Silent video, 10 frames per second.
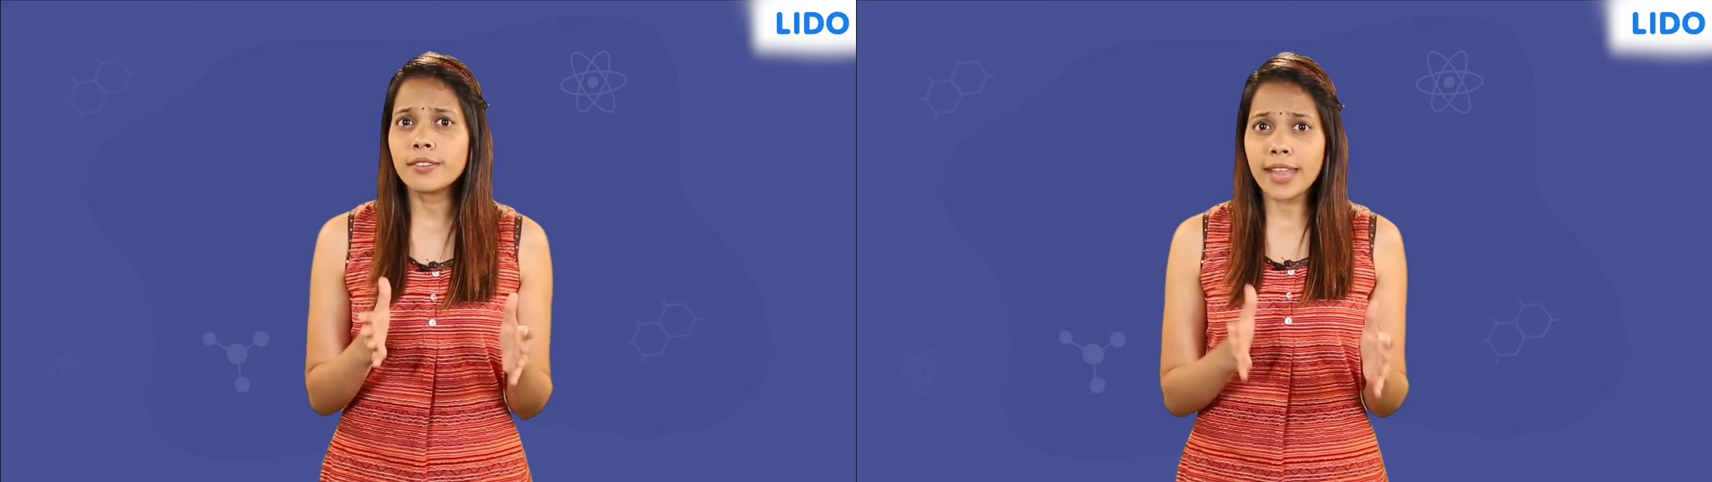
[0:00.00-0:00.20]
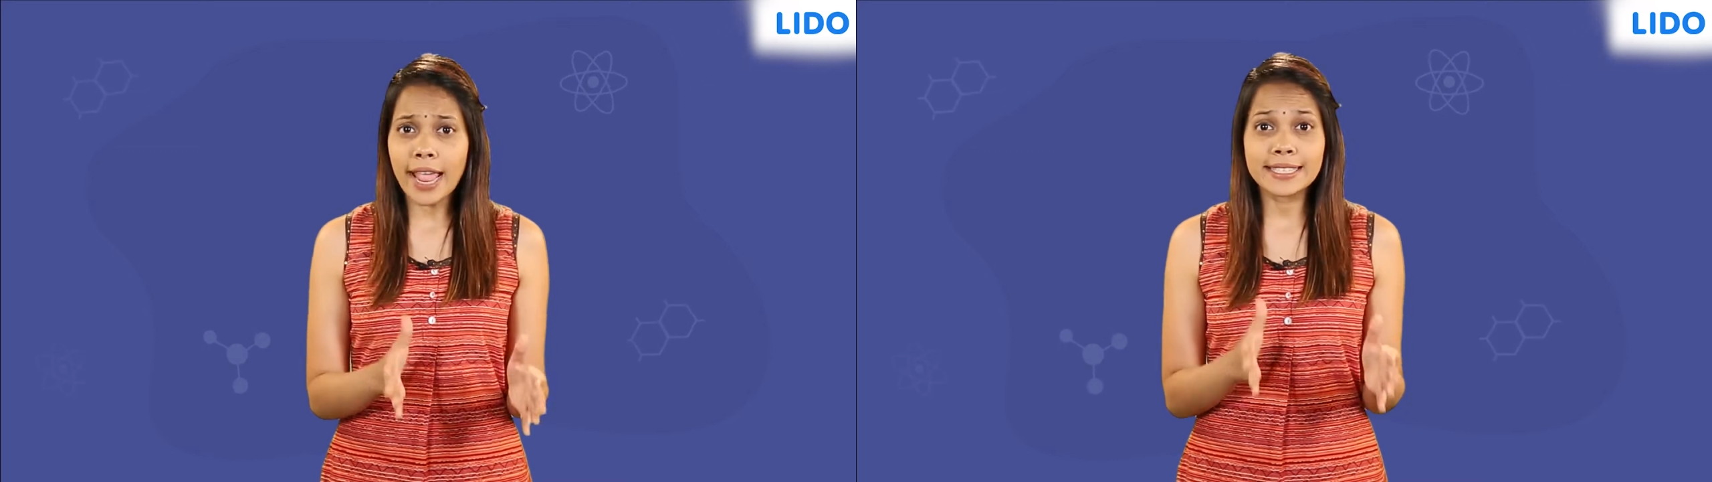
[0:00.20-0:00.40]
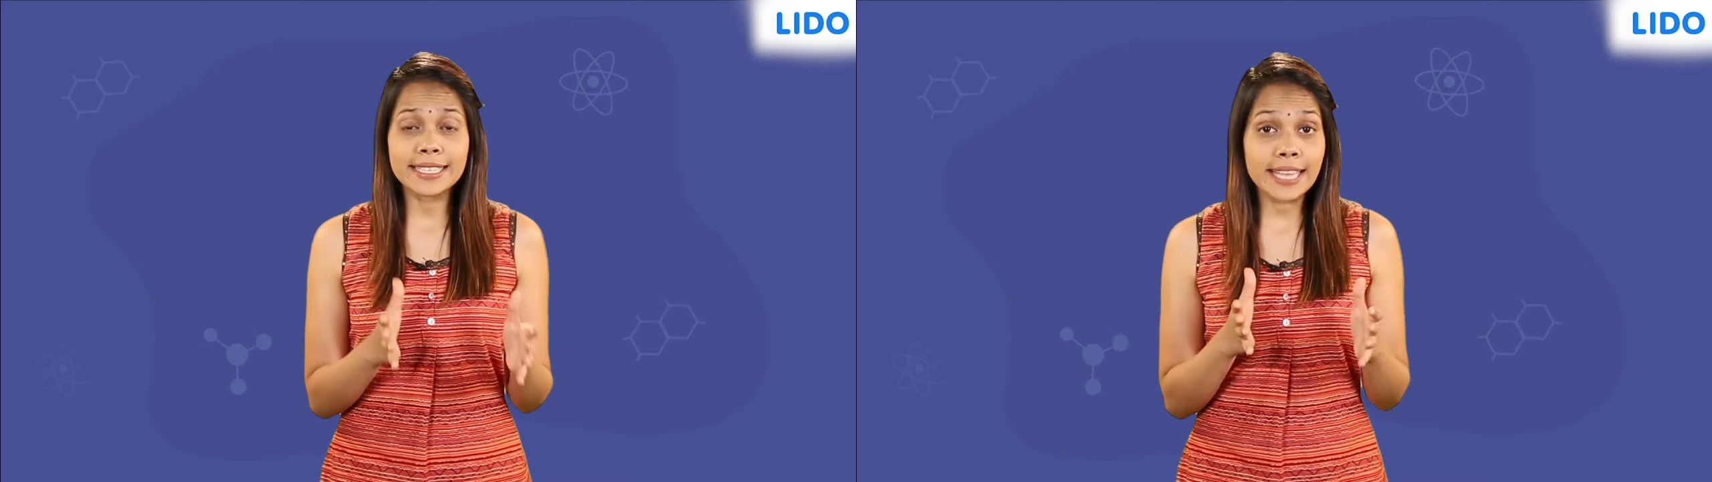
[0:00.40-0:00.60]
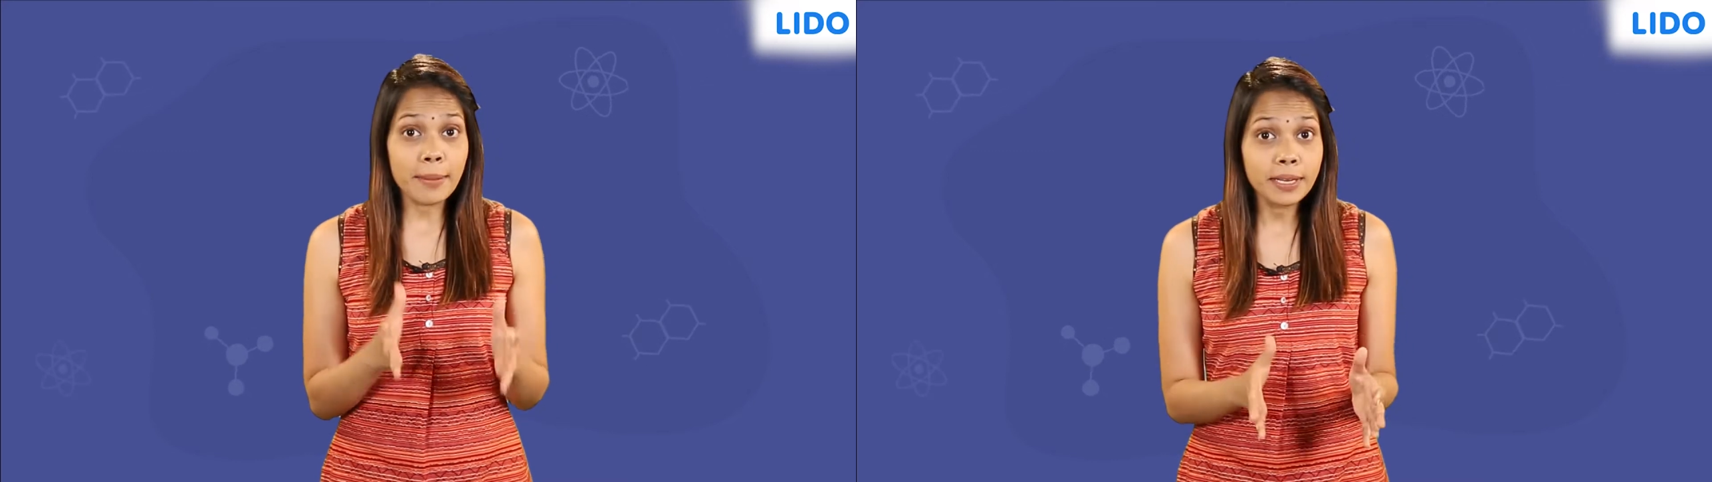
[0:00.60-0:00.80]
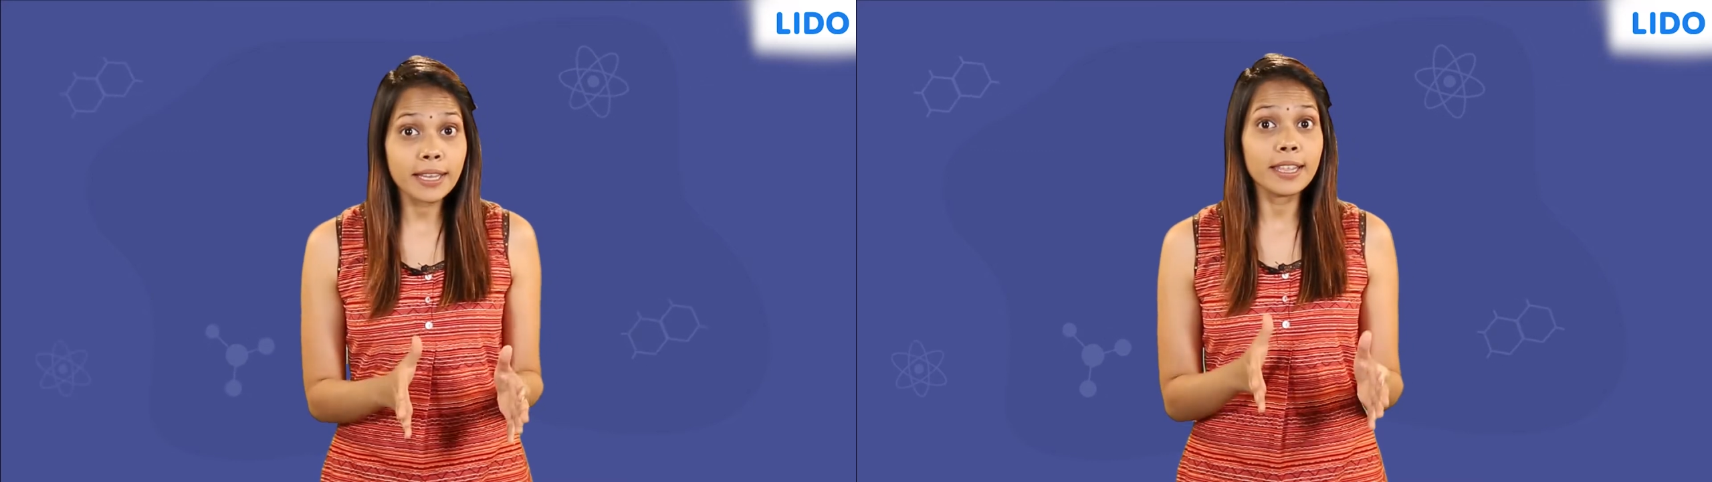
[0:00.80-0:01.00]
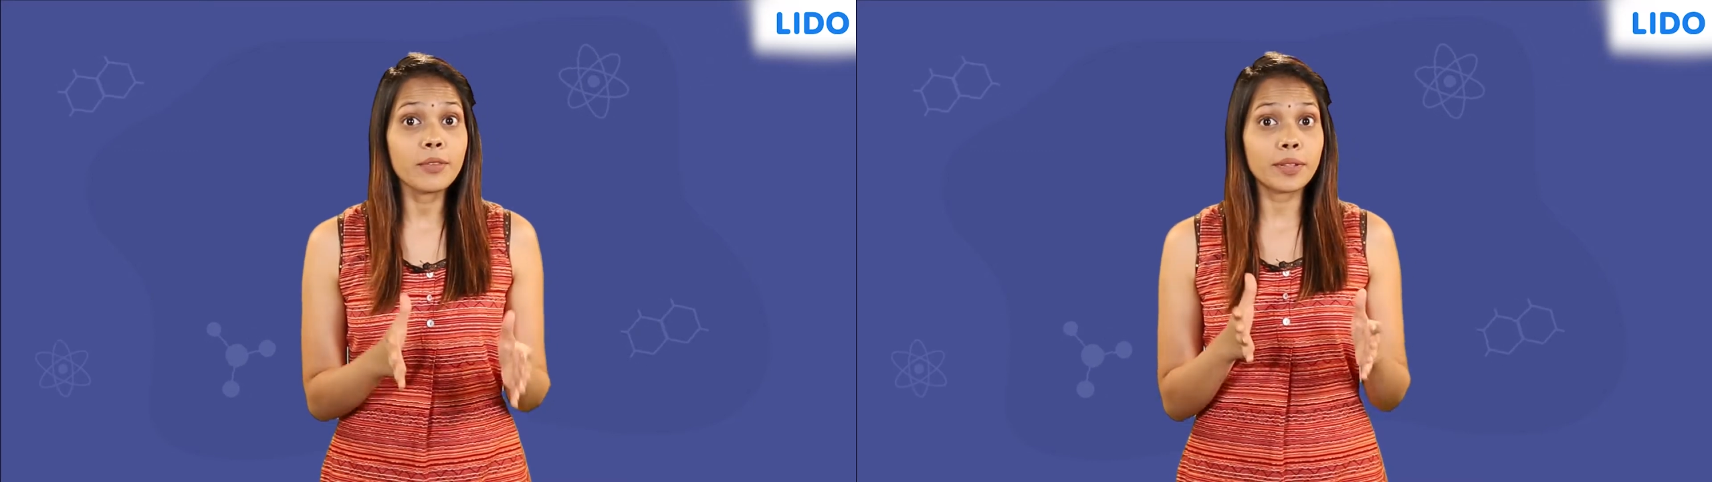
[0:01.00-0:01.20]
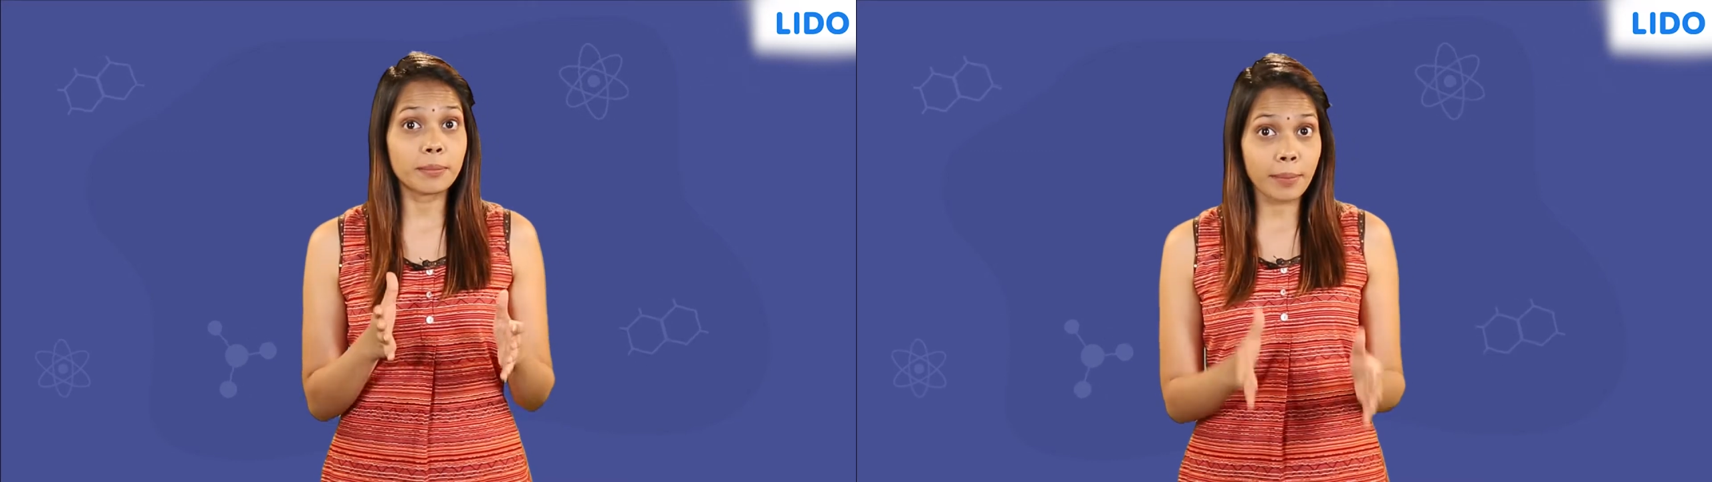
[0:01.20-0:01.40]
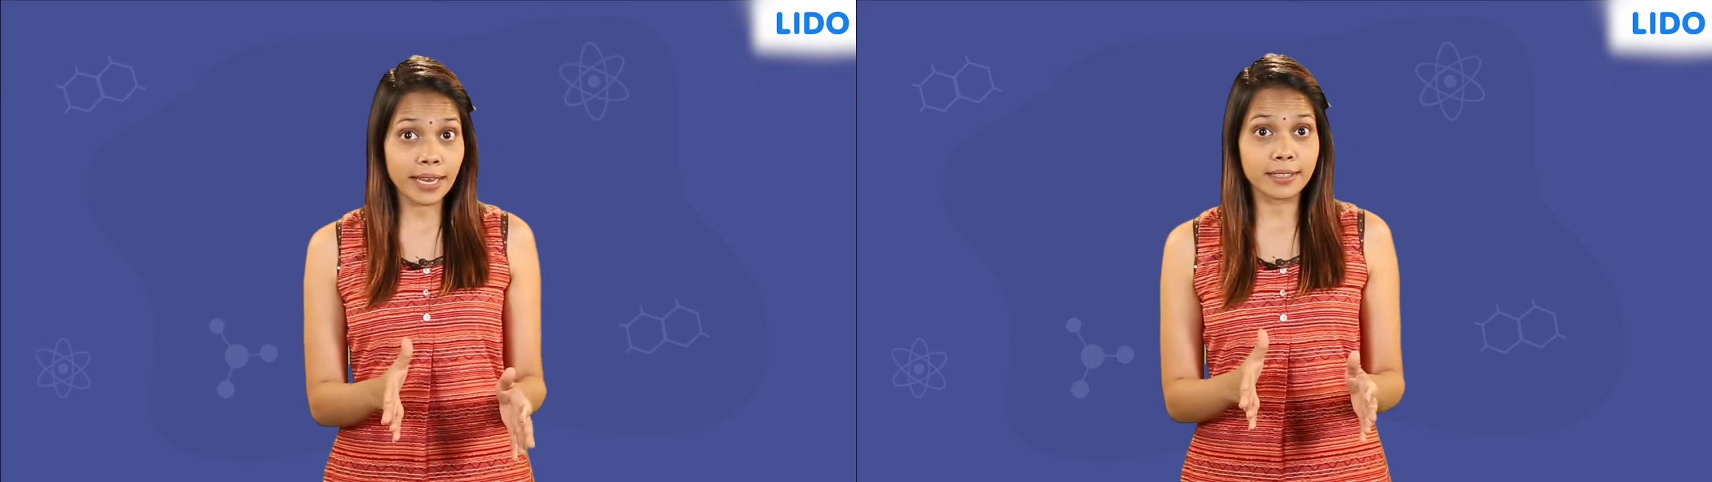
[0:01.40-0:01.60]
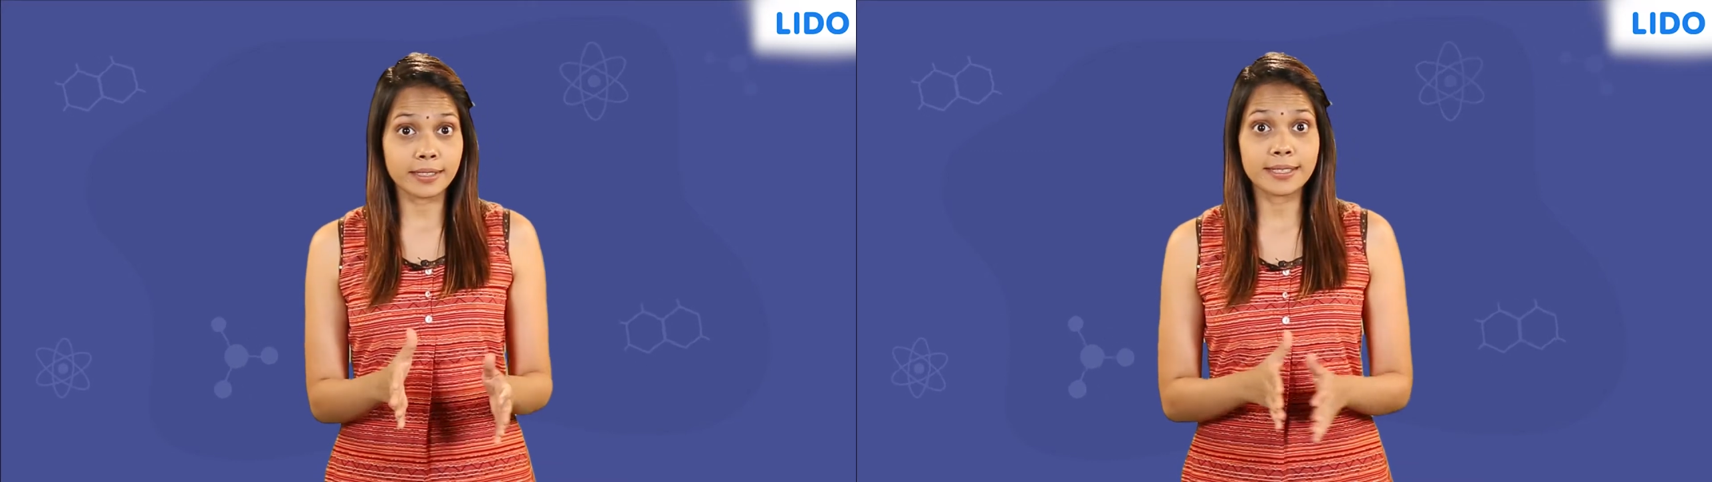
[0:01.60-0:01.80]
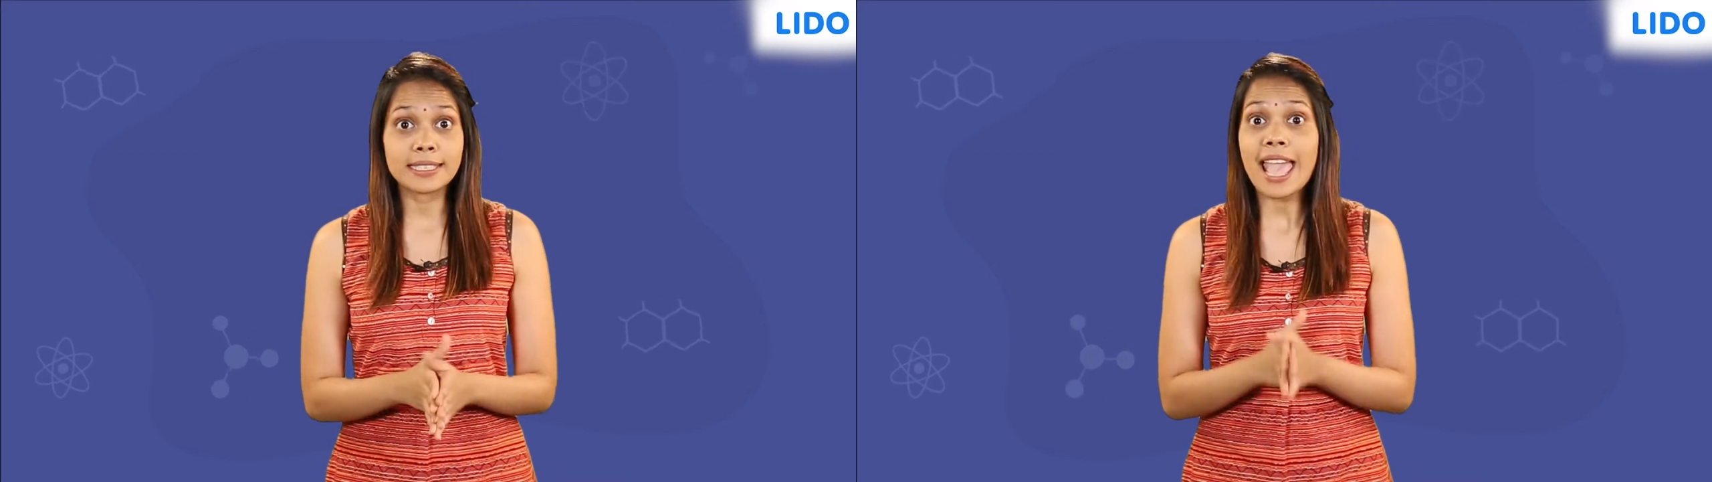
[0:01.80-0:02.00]
reacts chemically with
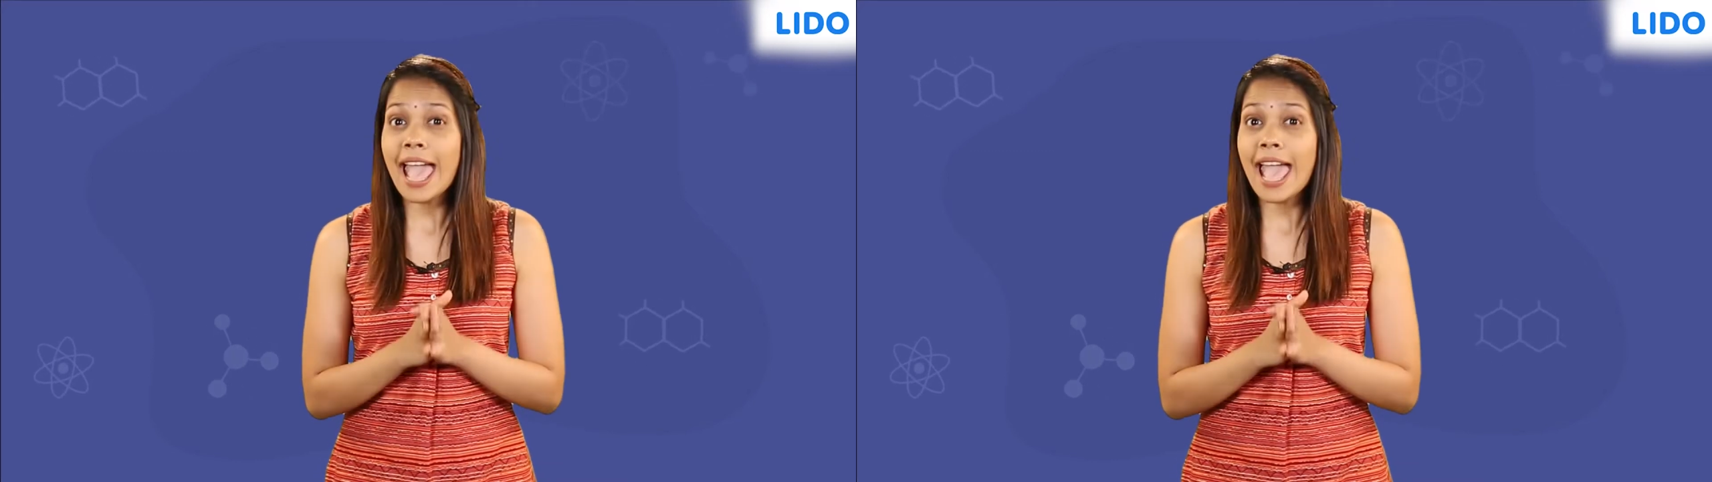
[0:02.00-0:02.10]
metals